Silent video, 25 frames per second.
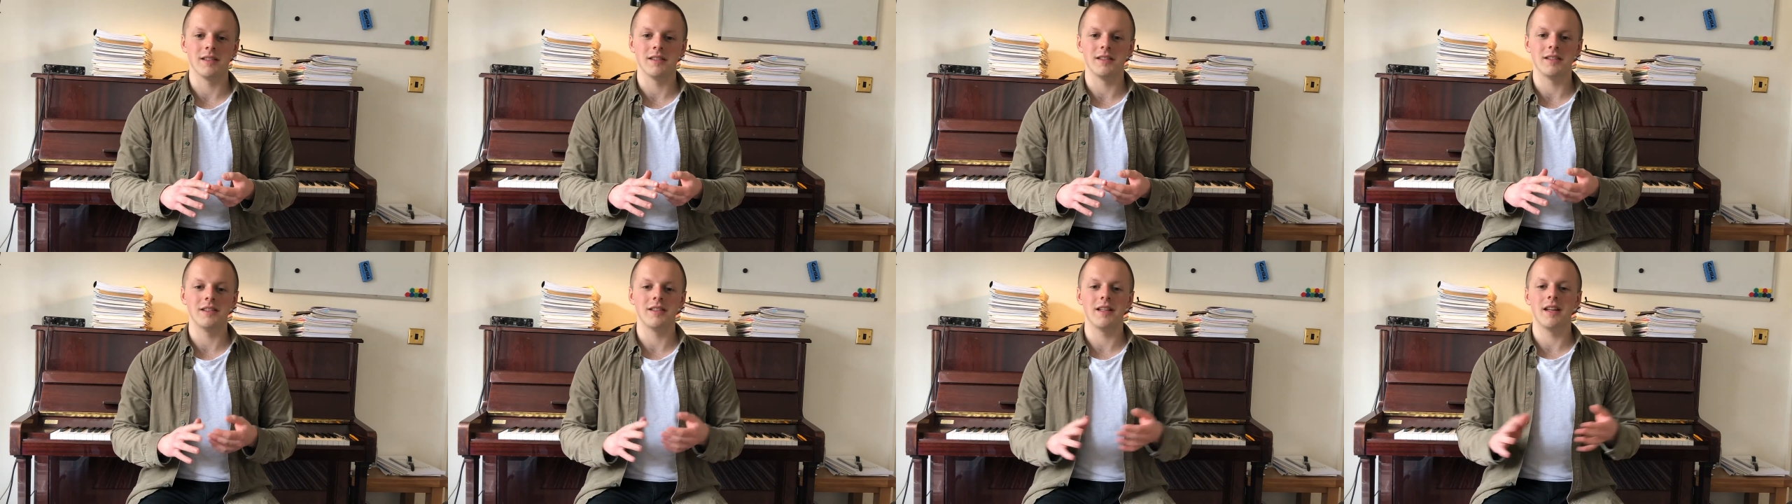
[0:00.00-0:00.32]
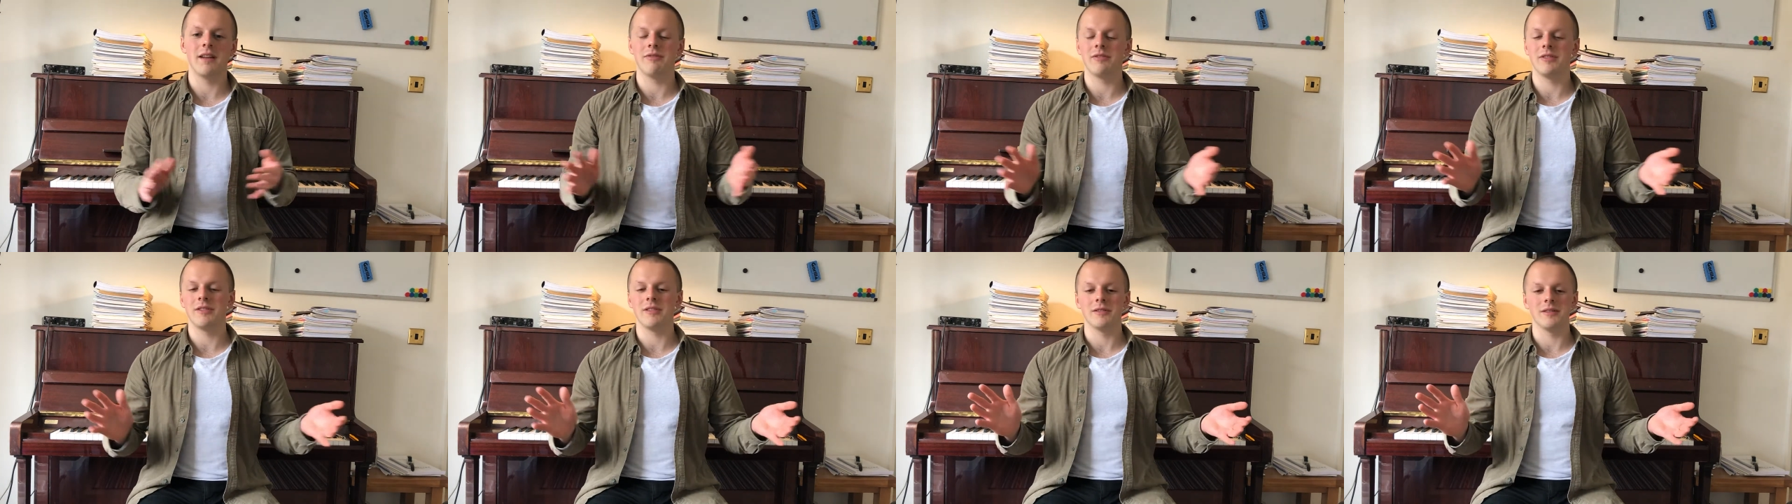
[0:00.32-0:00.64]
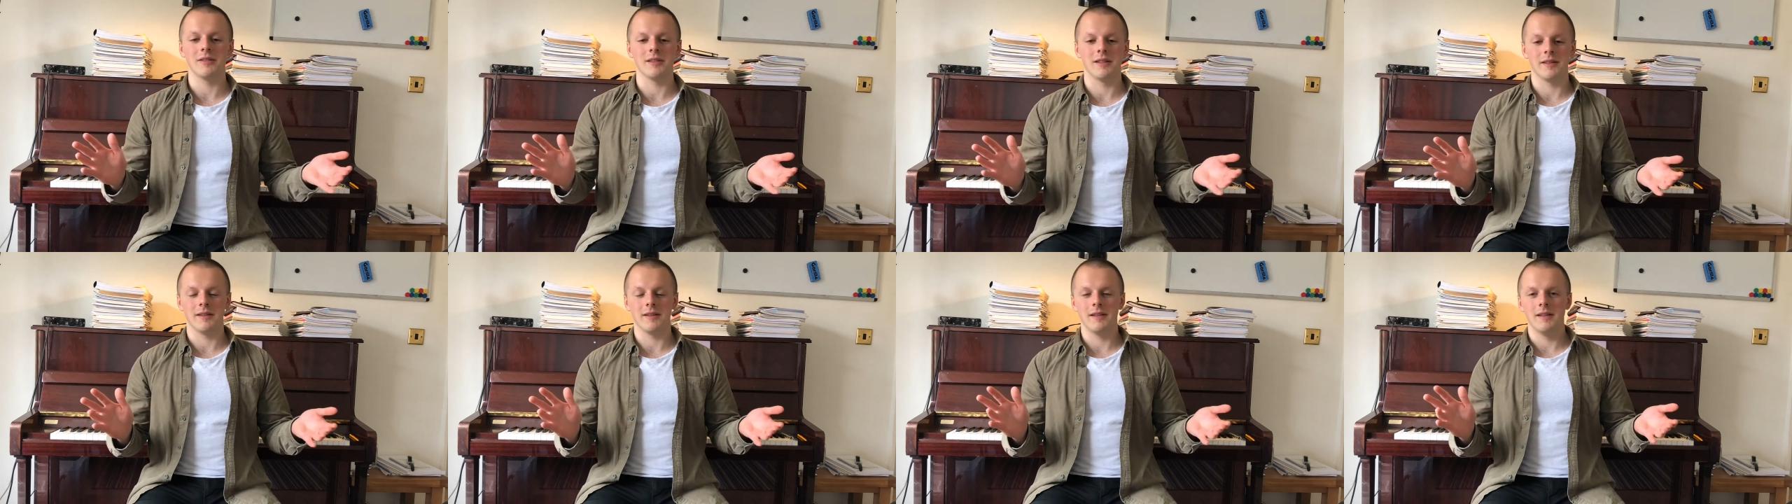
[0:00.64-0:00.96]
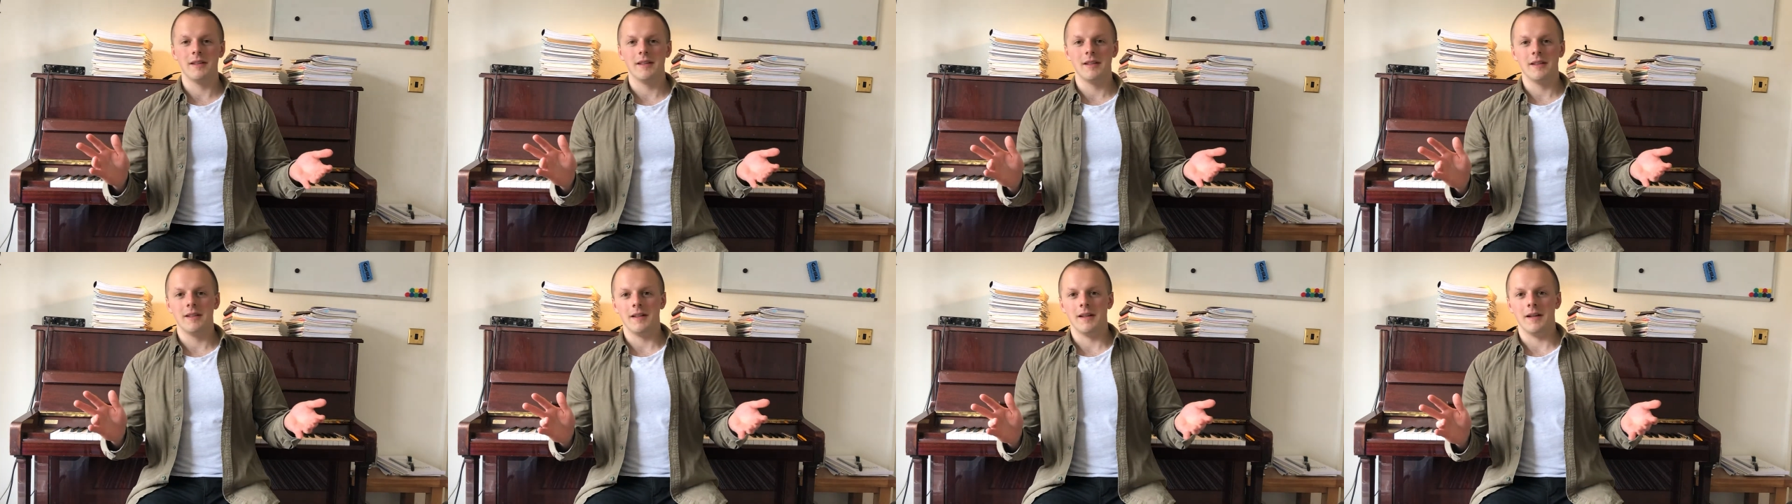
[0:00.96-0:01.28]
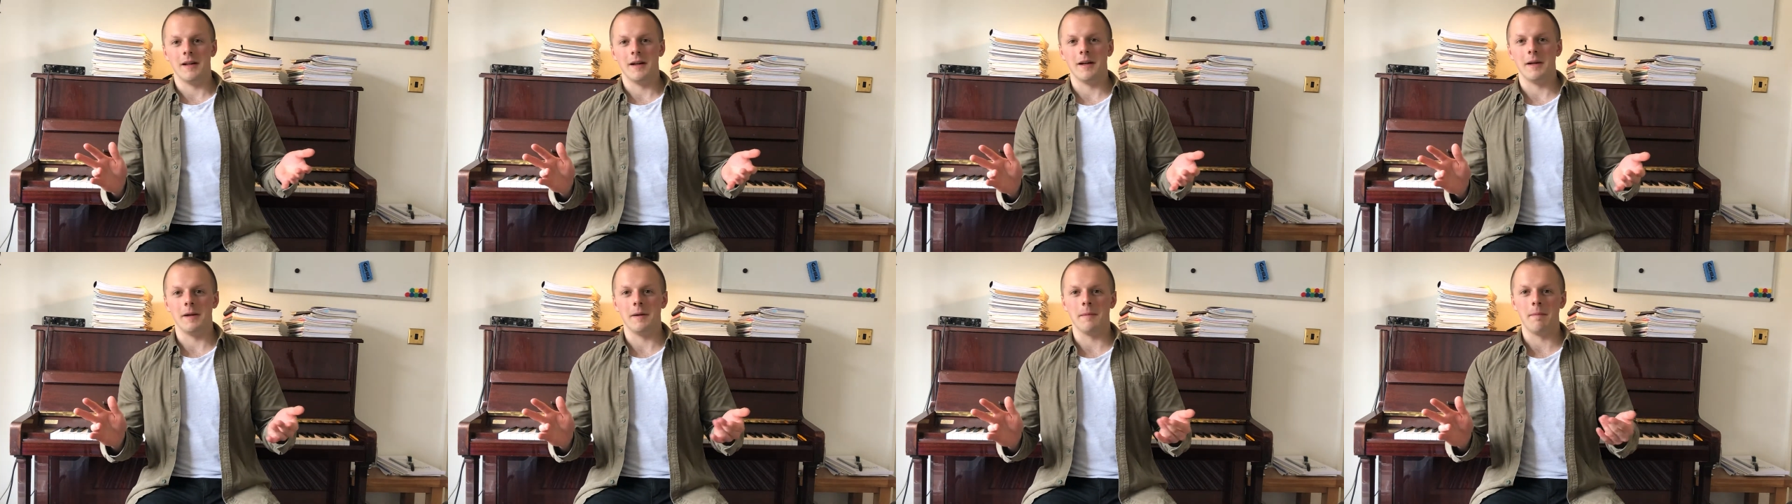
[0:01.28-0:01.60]
You should never do that,
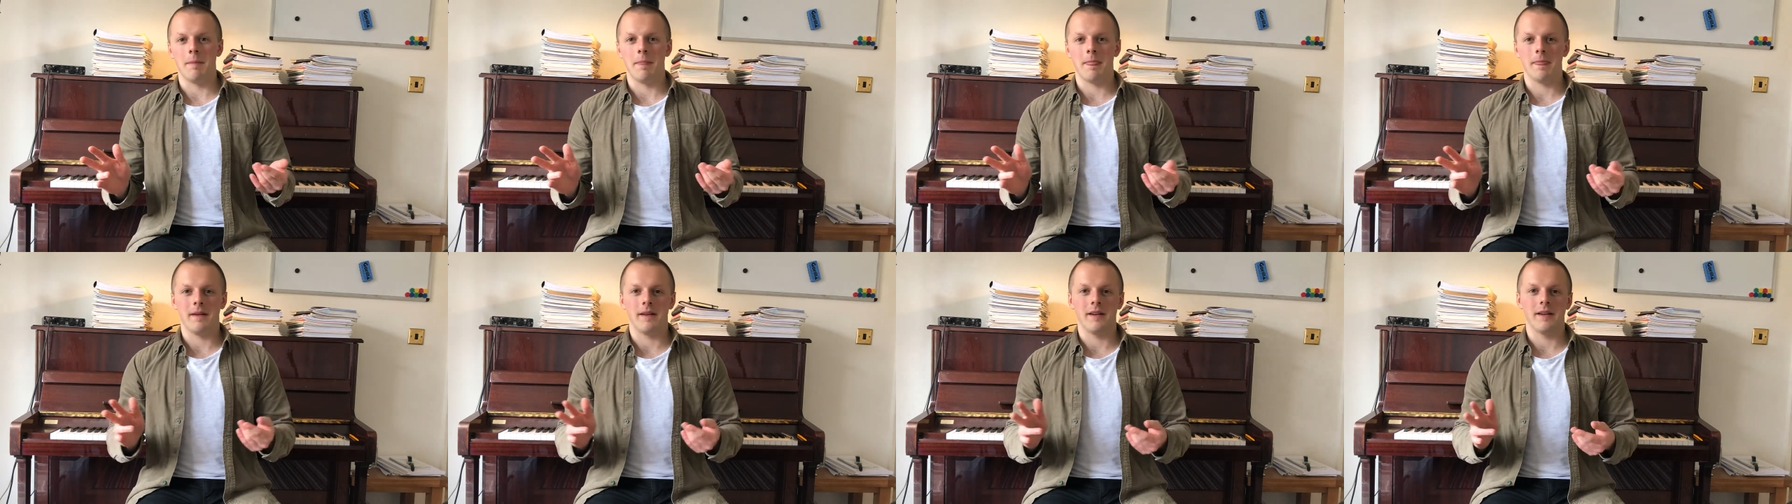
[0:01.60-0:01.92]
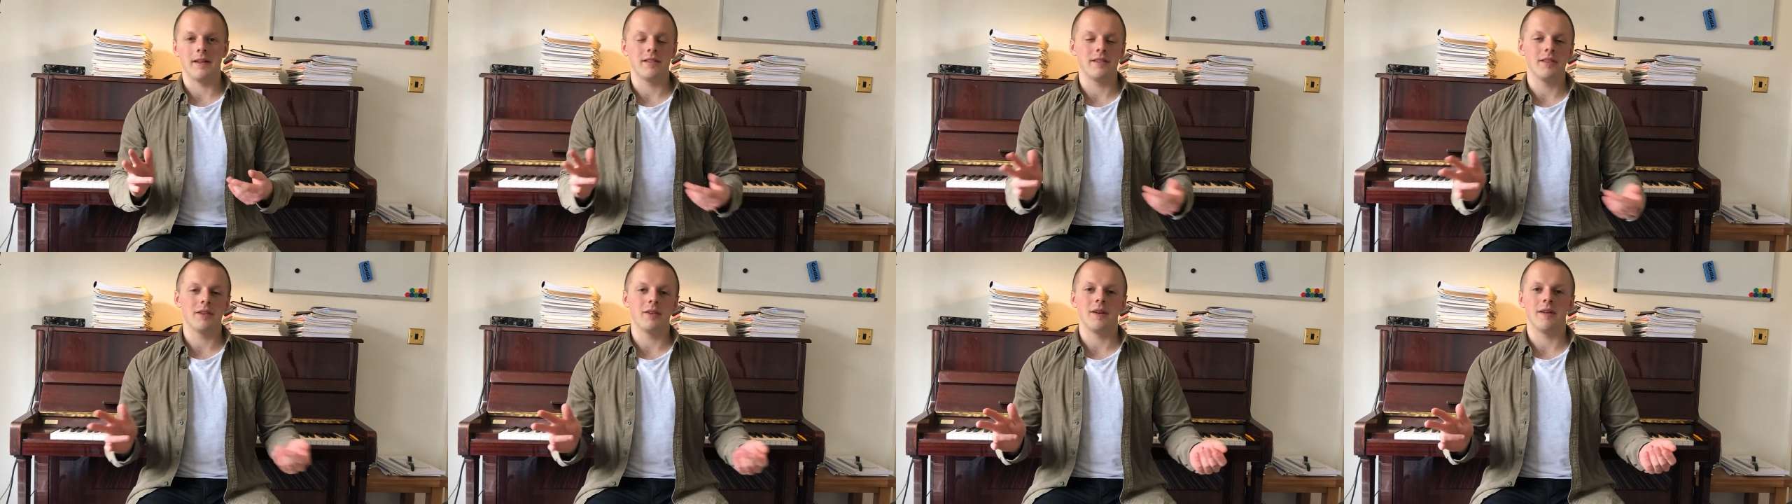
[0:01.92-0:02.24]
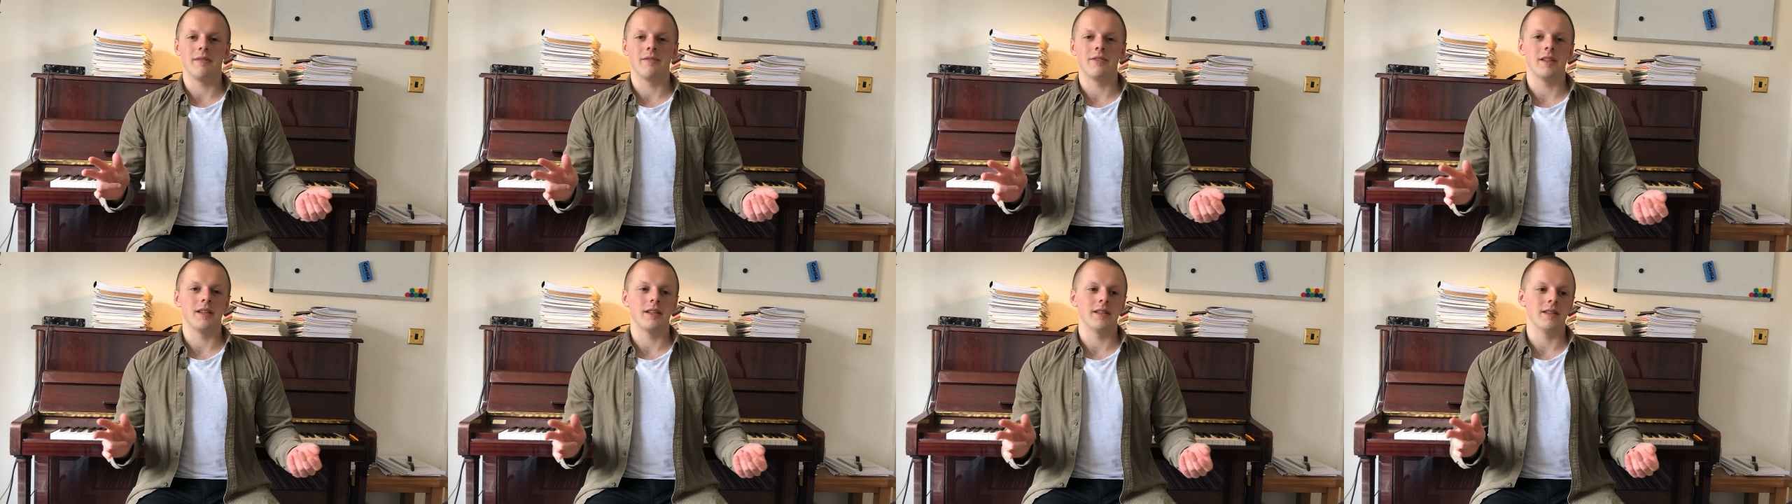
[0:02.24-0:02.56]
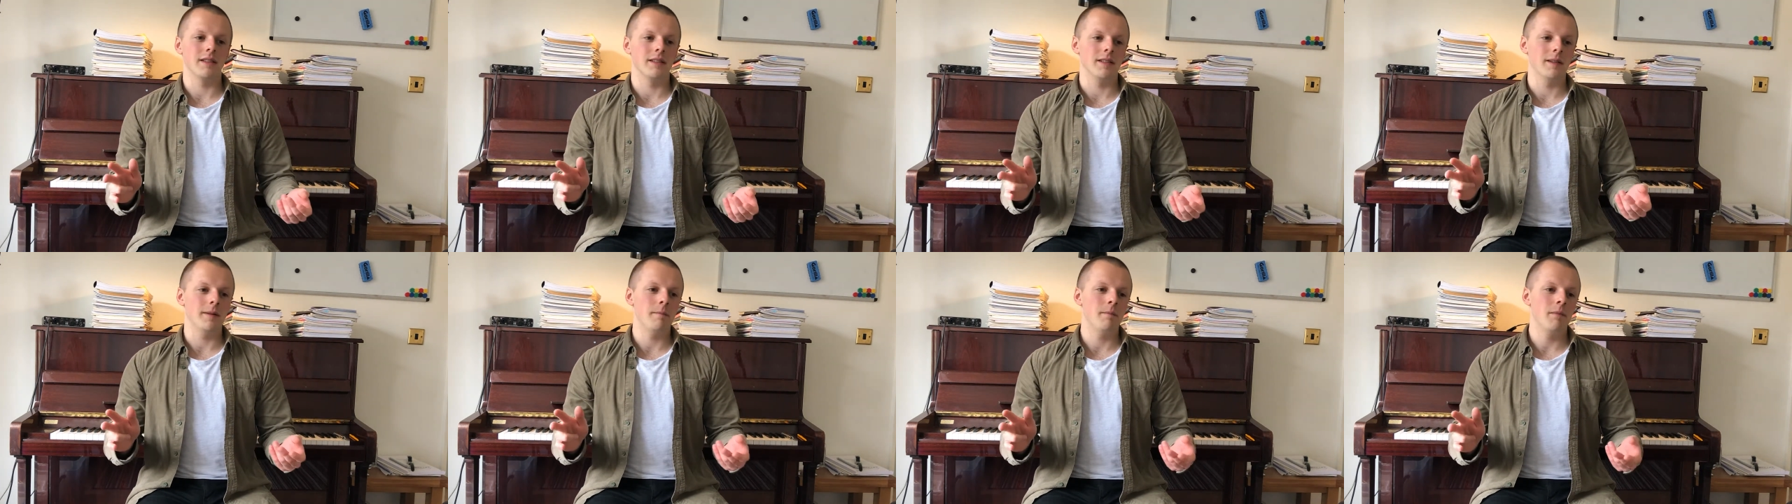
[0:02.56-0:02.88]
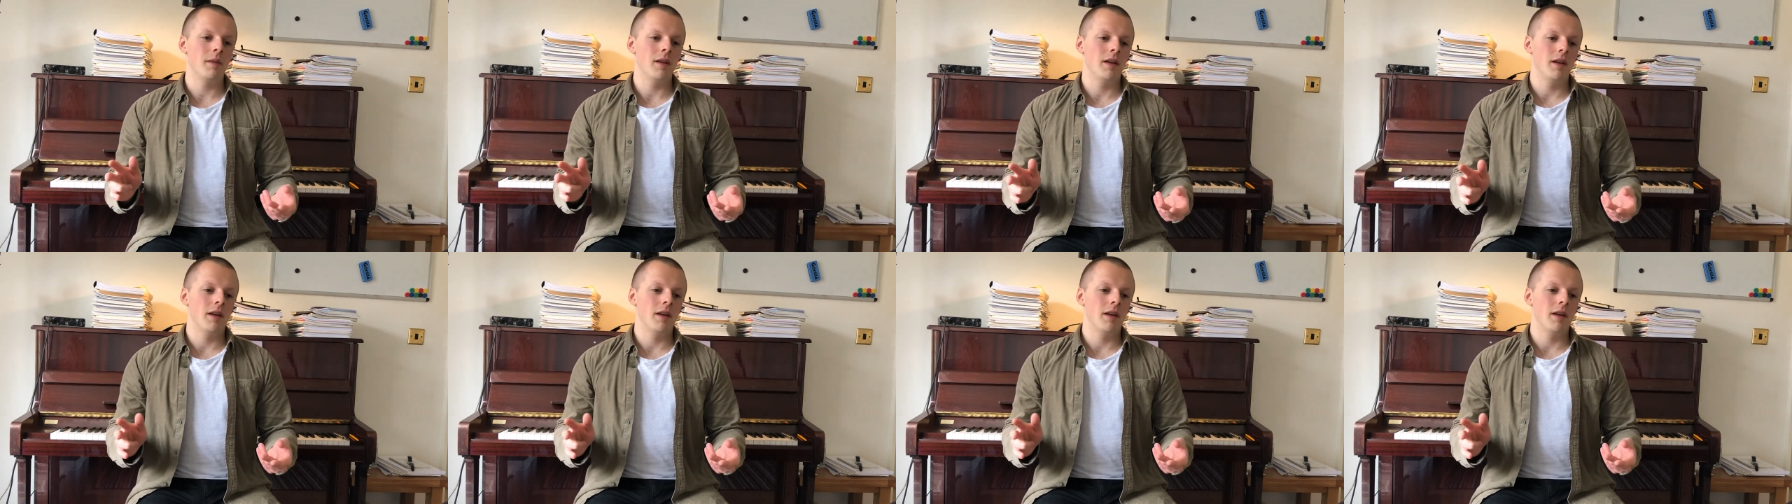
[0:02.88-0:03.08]
and I don't advocate it.